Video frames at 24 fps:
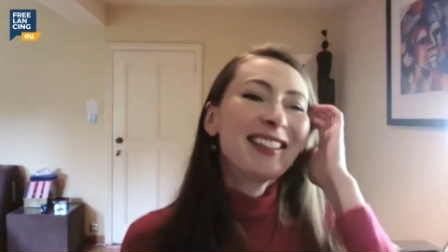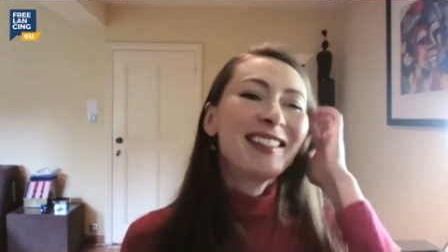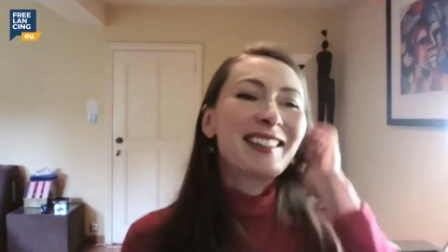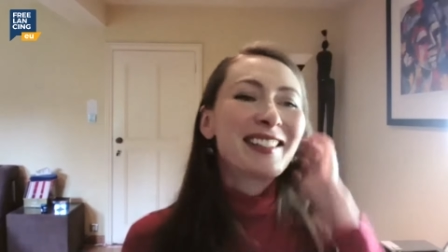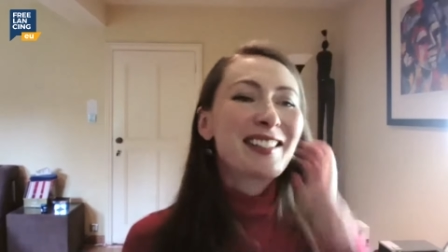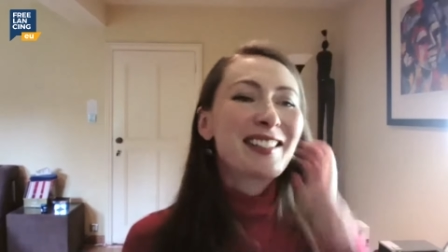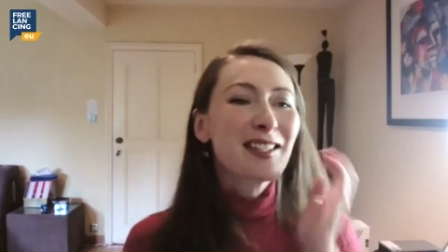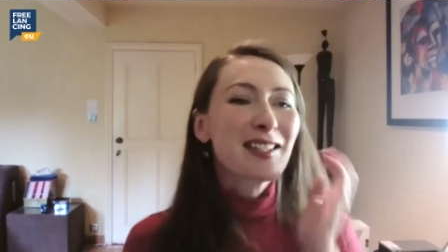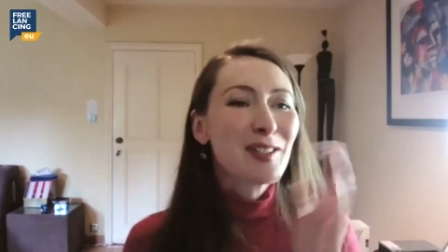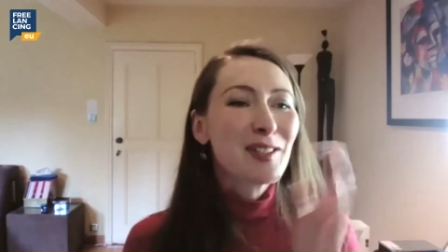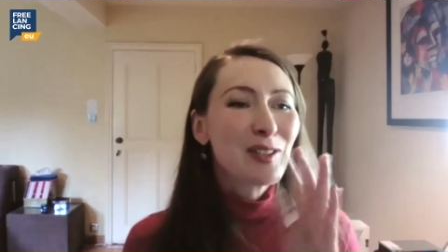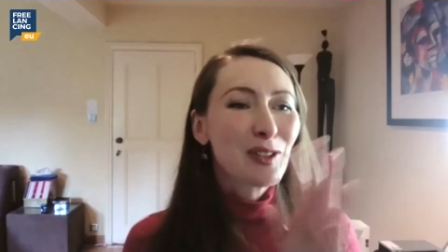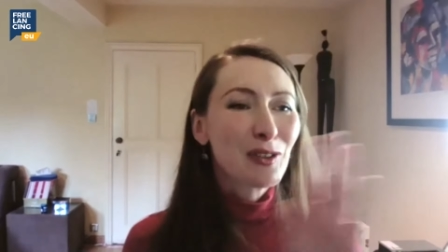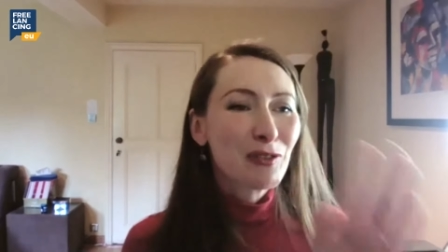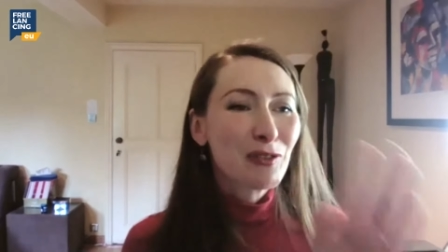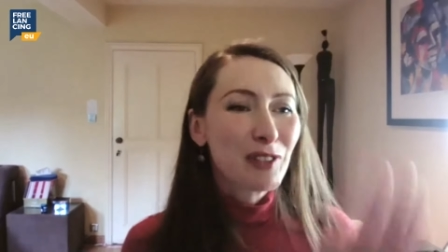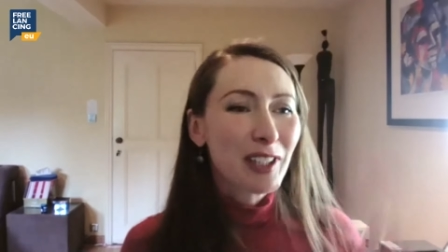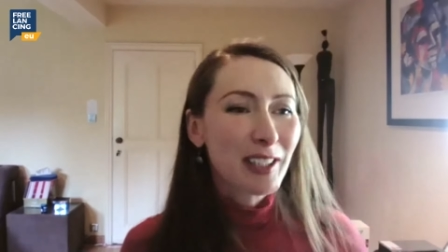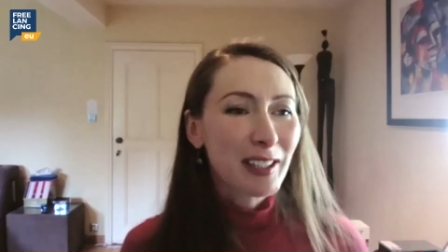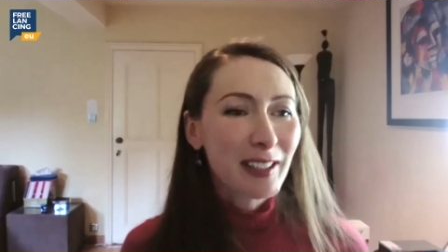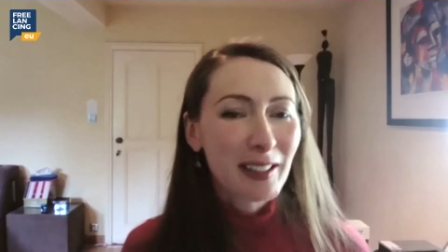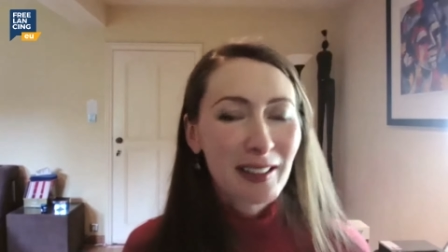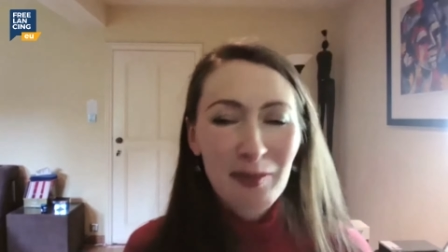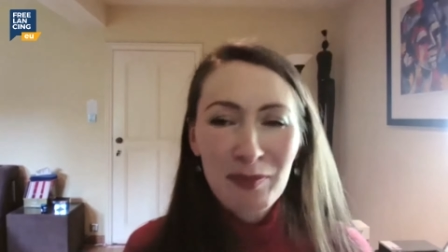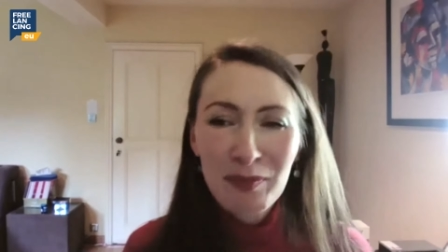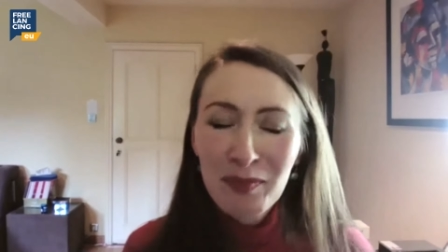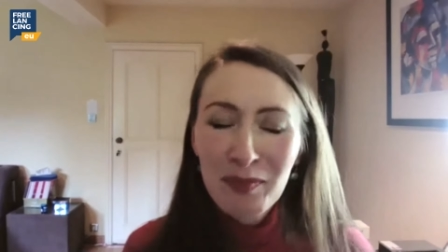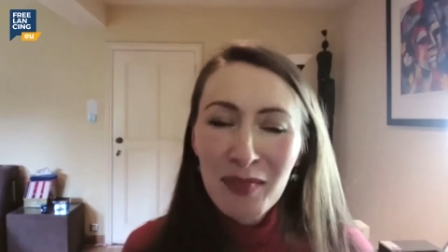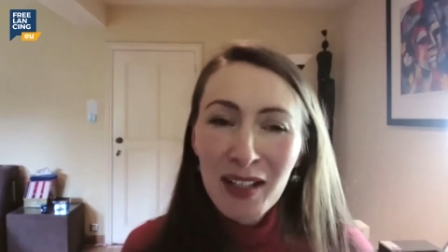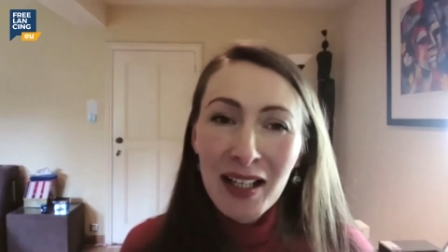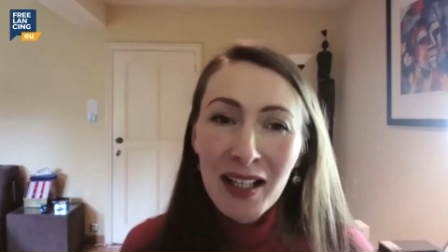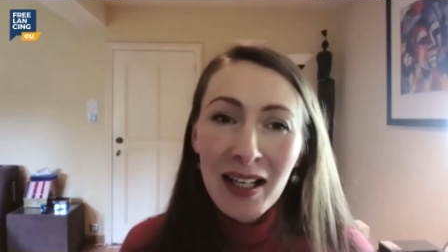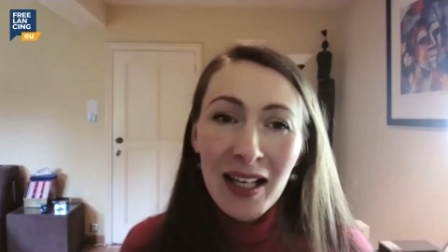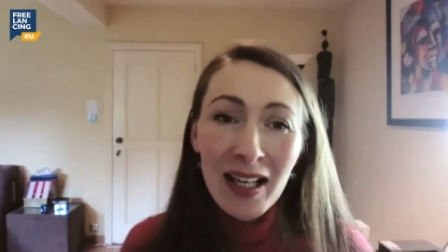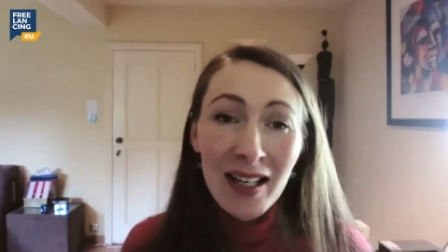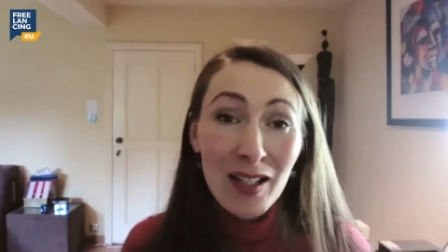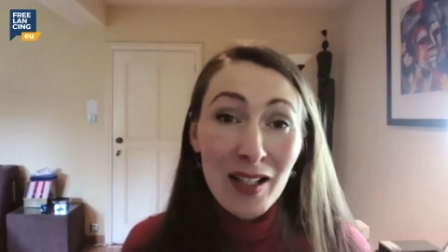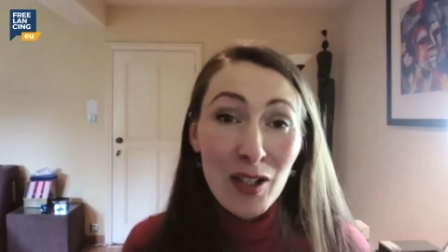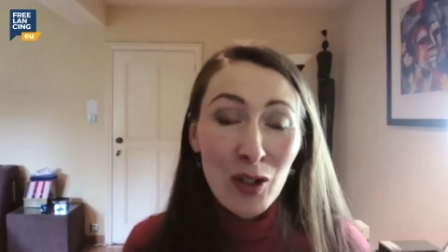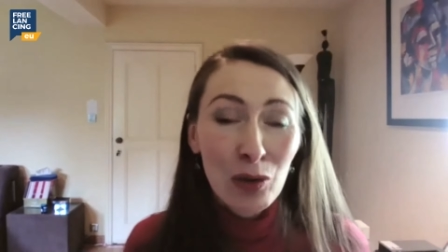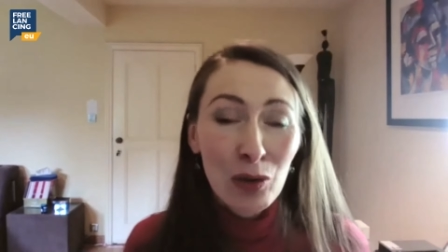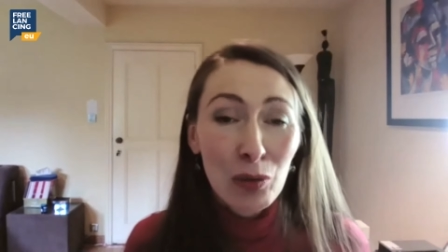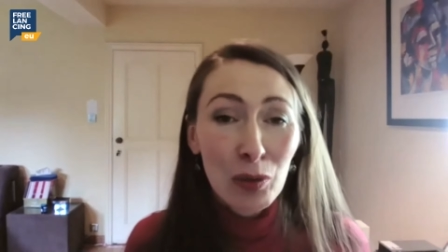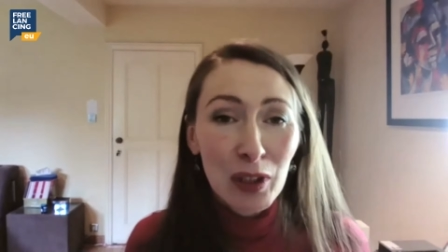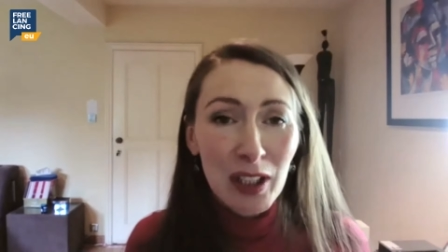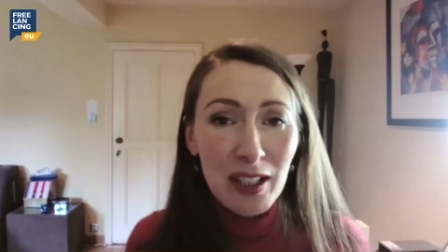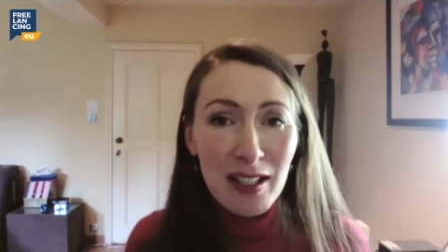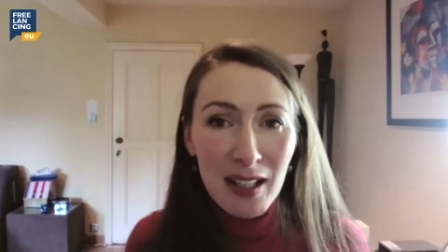This is off record.
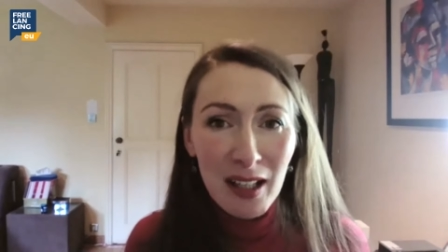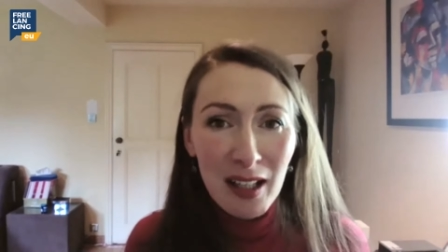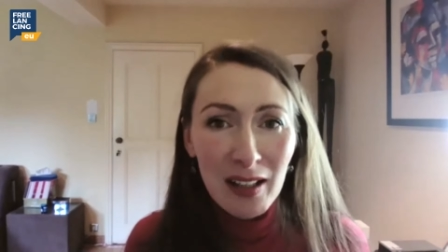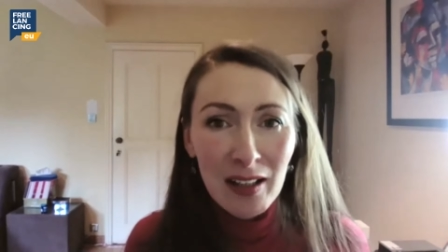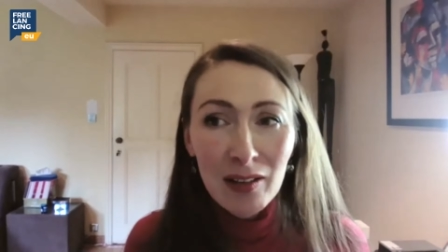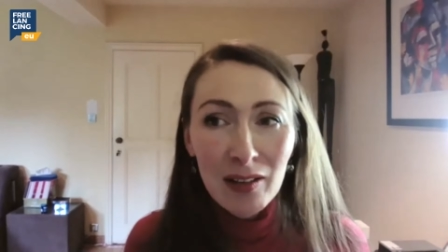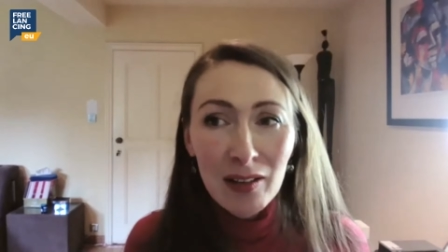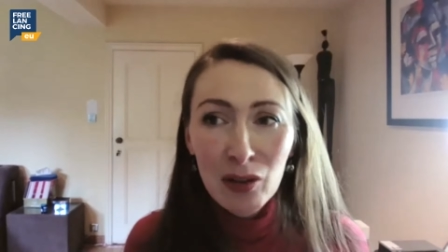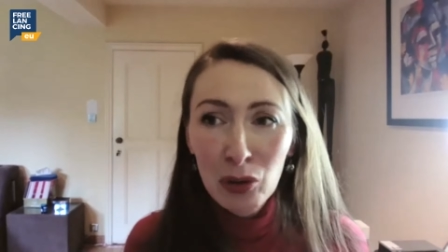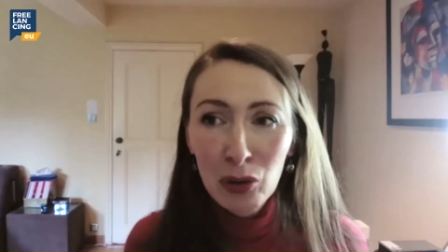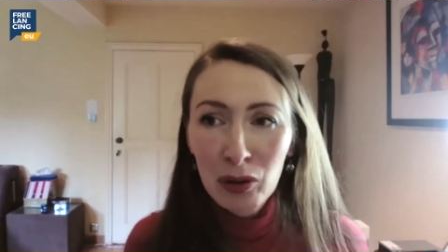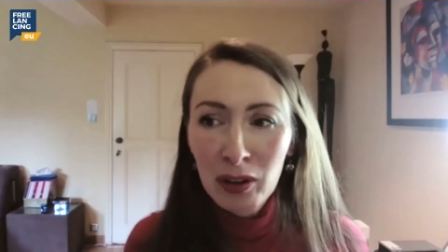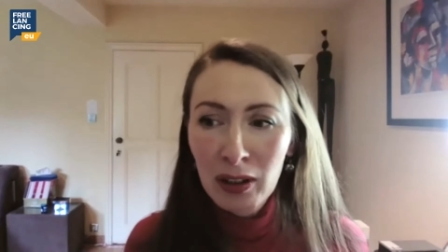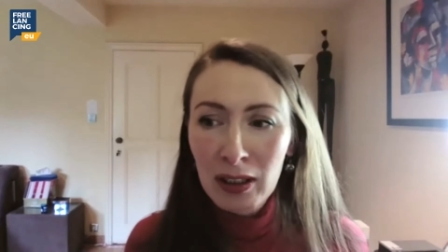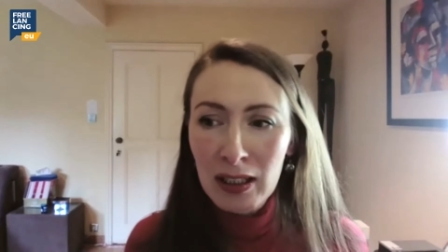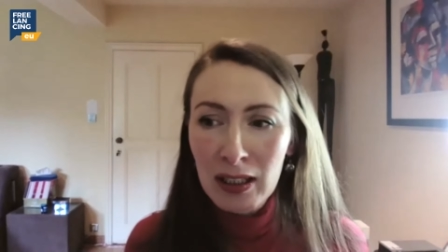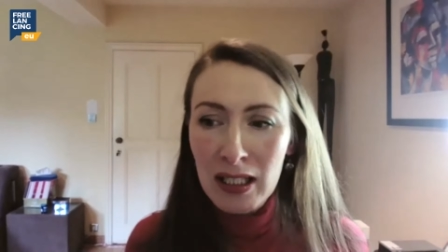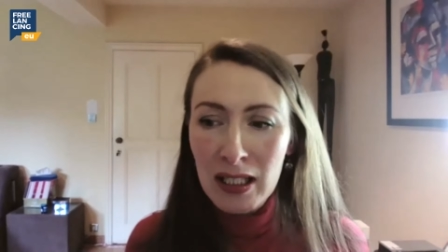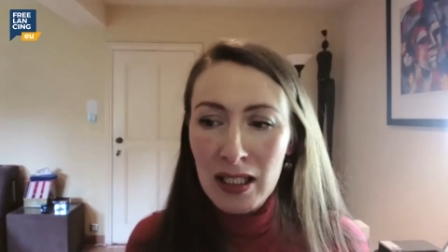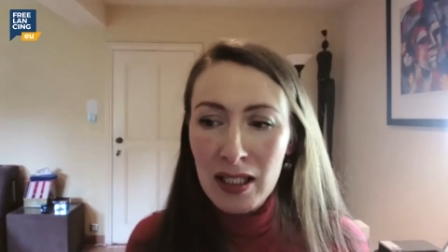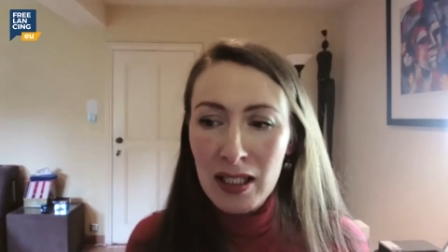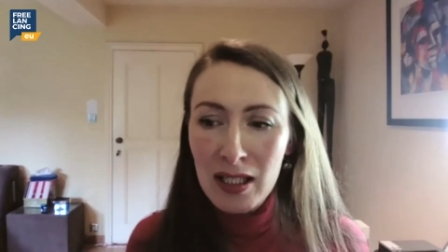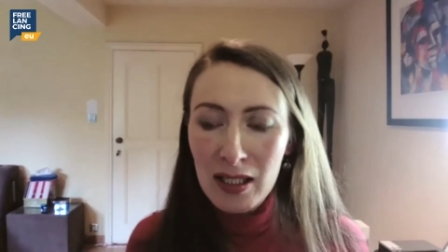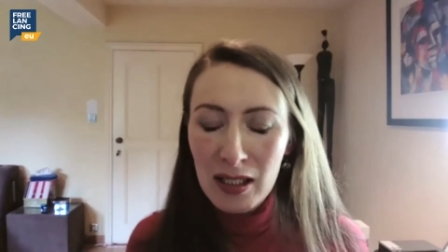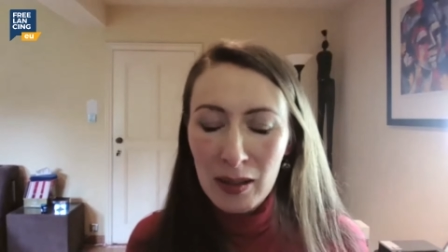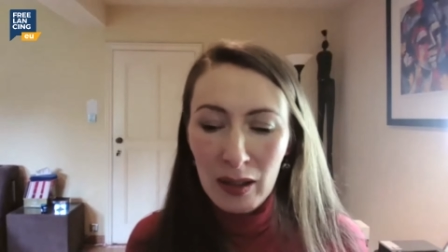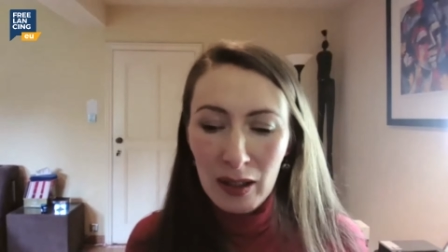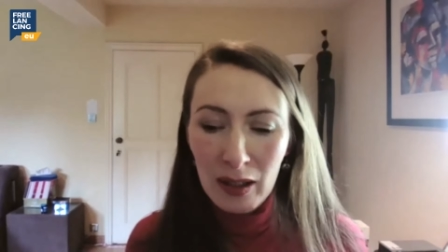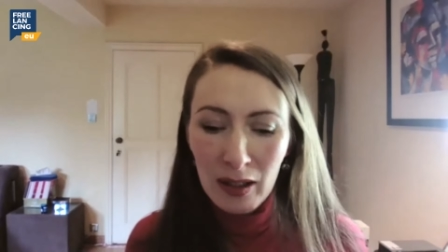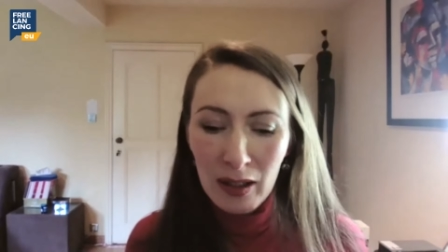So what I started doing is